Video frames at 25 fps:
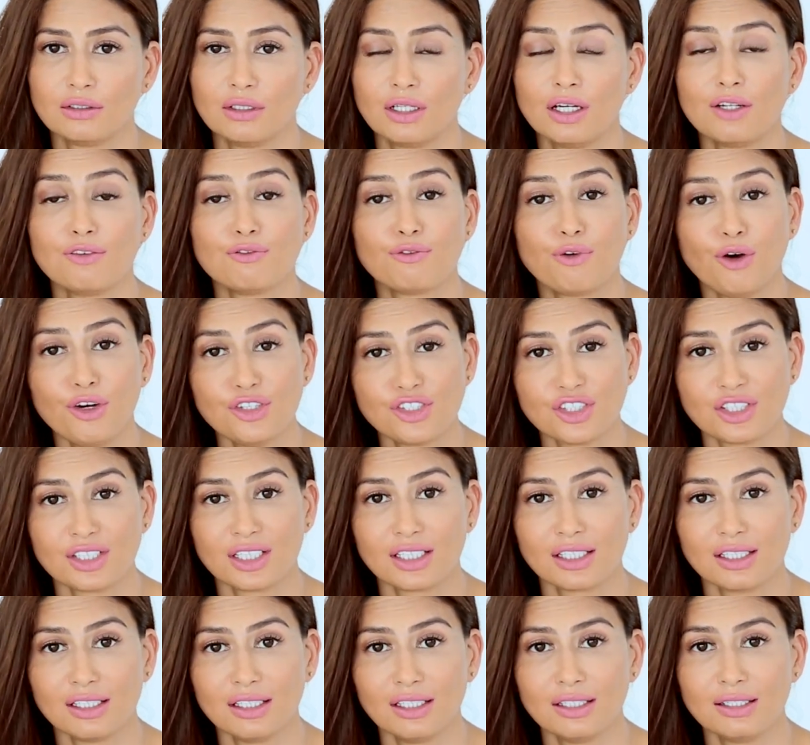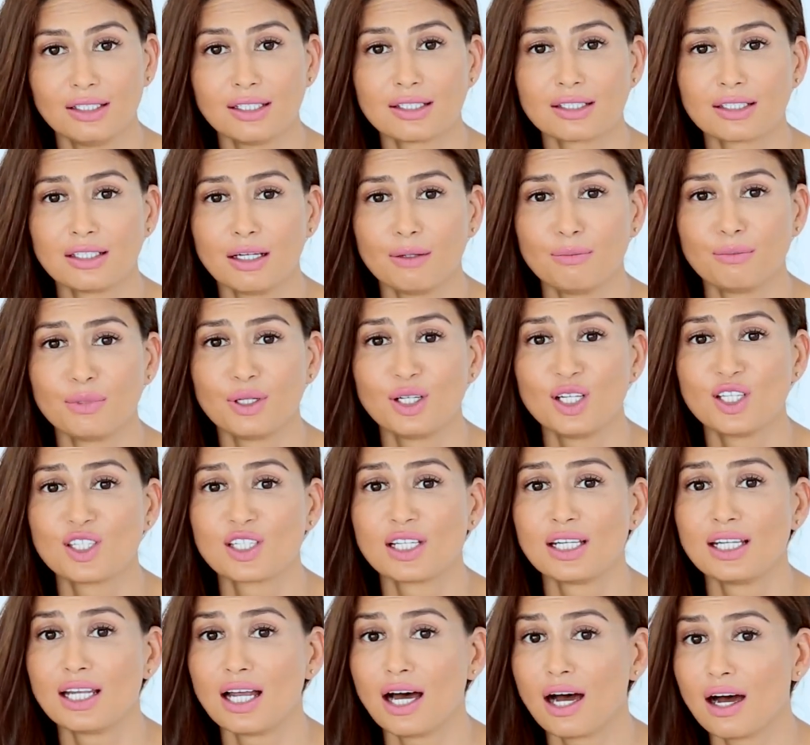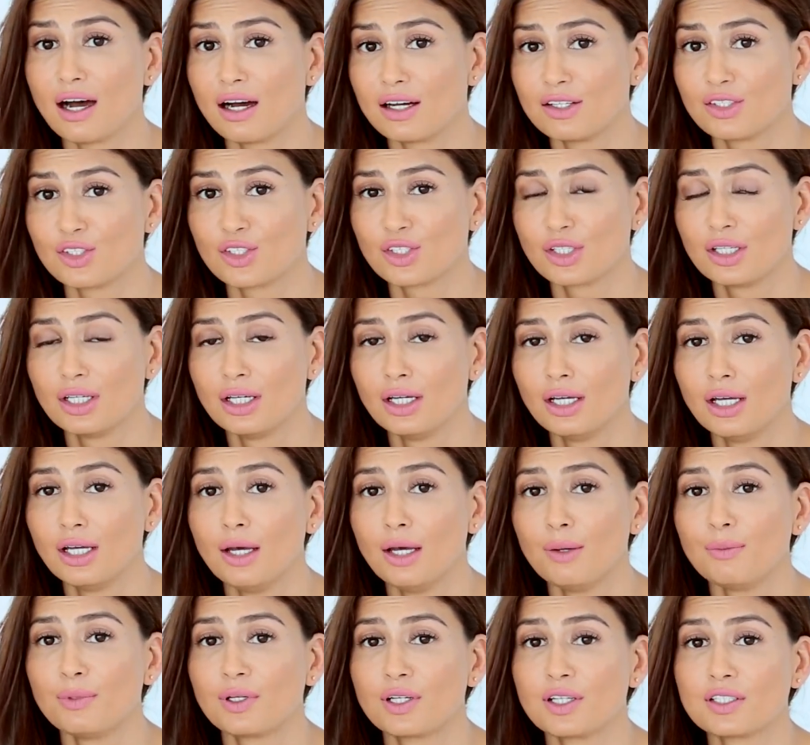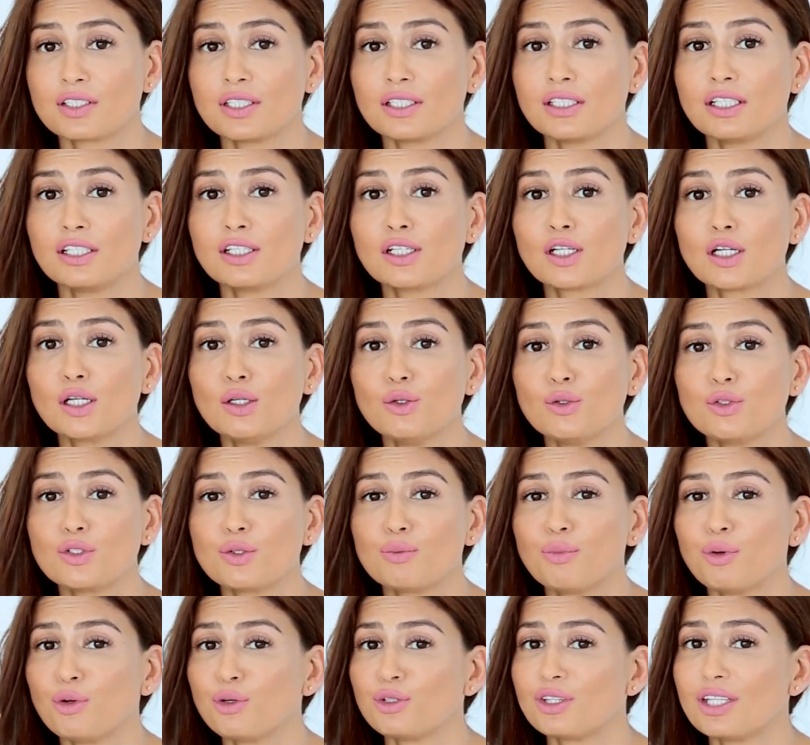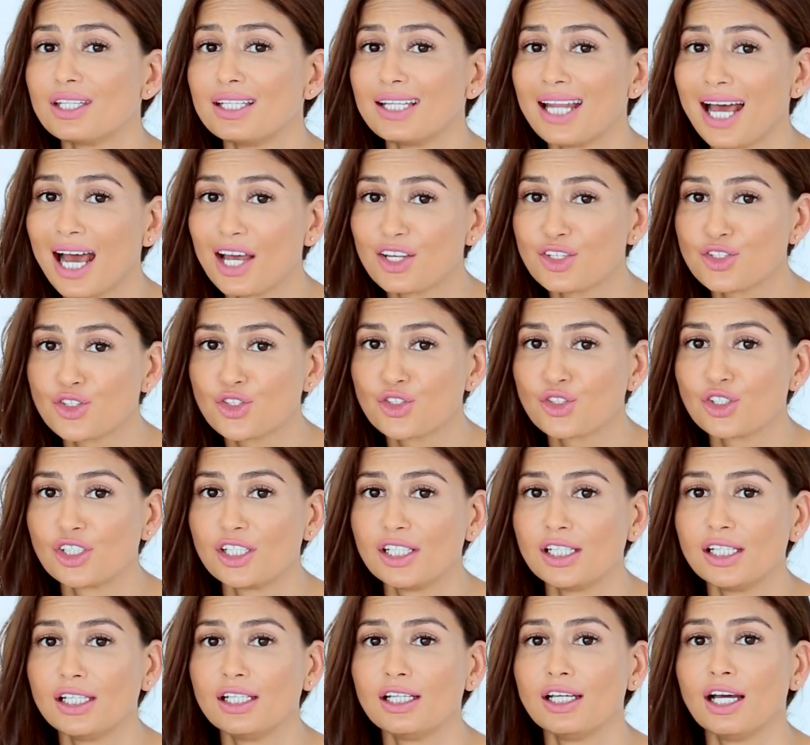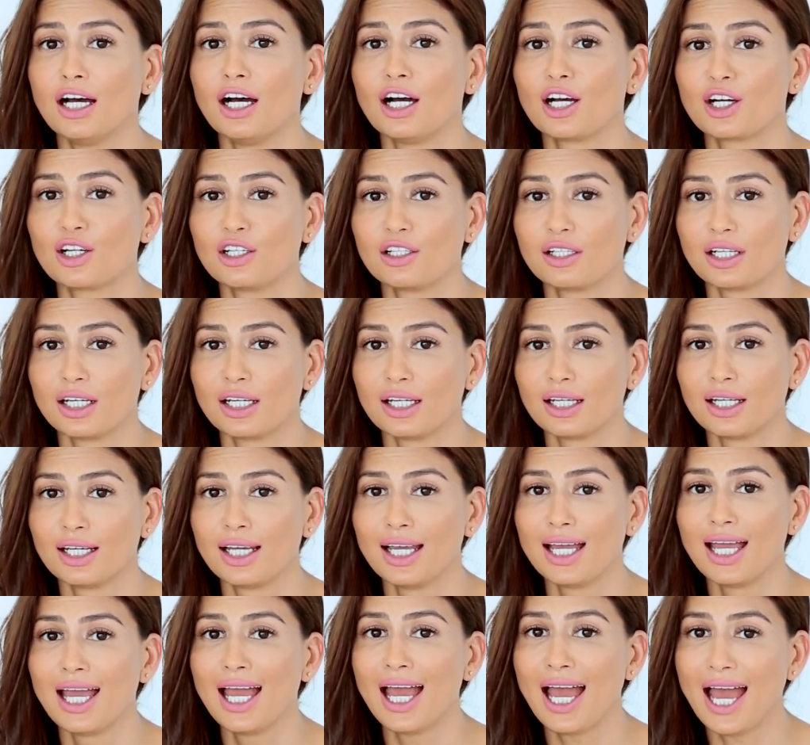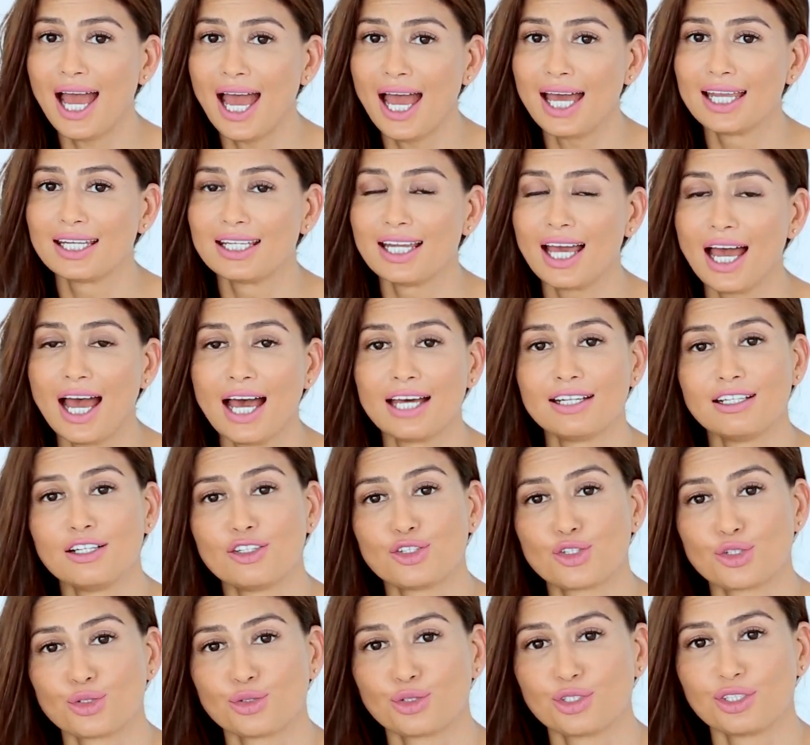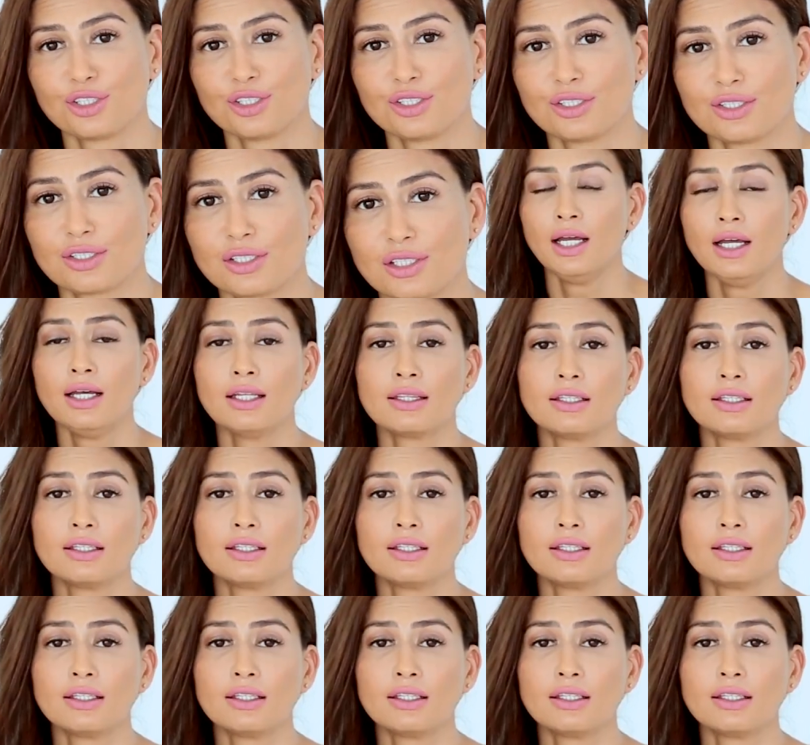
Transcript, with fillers: Unfortunately, this number is large because it includes both naturally occurring and added sugars.